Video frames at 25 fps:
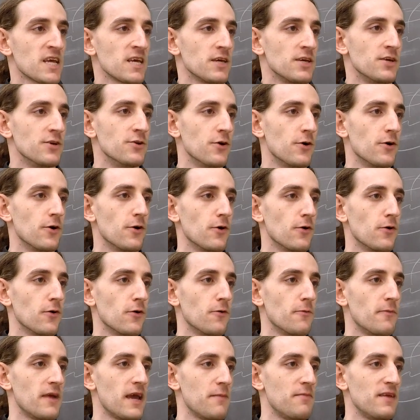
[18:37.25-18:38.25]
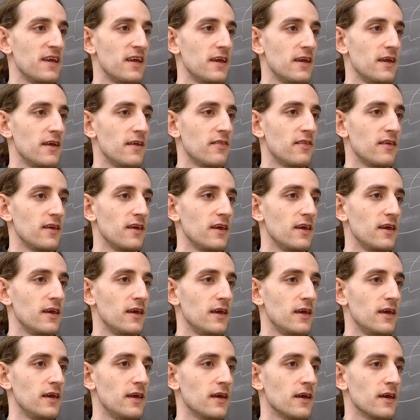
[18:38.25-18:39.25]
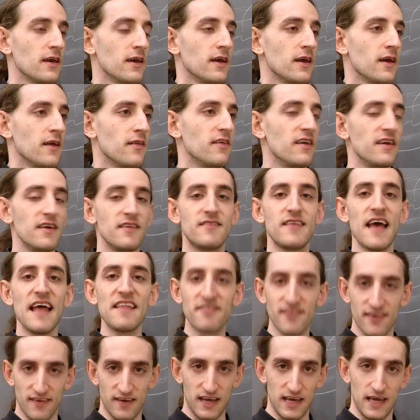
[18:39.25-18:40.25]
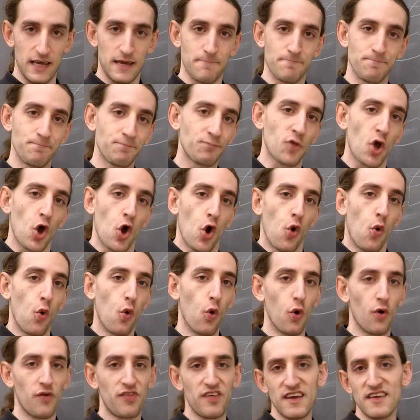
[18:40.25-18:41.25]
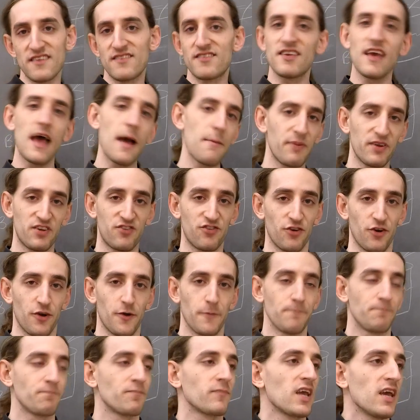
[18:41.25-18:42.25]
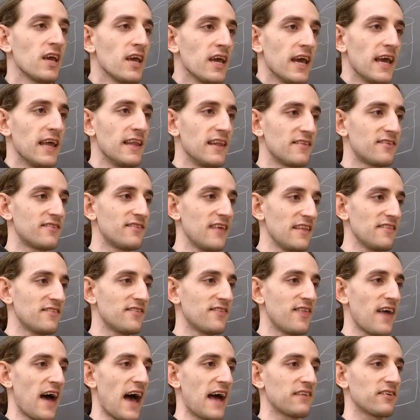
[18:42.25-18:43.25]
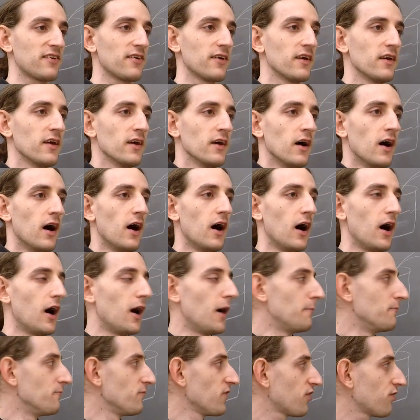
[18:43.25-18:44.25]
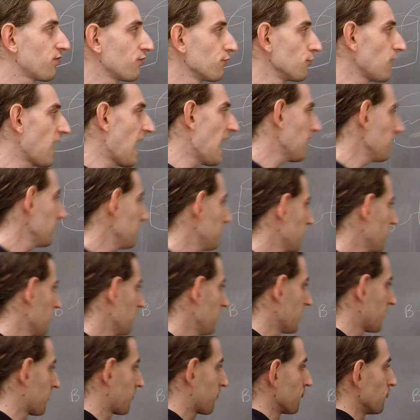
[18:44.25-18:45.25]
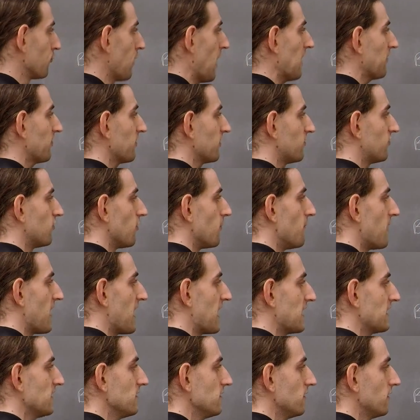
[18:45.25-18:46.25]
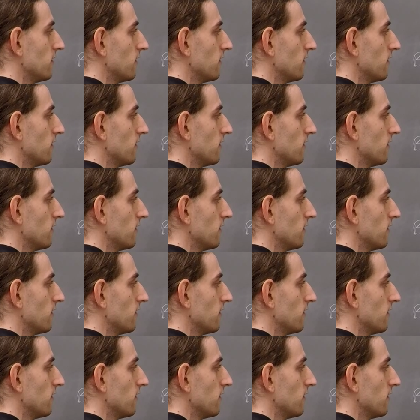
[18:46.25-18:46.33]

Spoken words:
maybe the density or the temperature, in the sense that throughout this domain,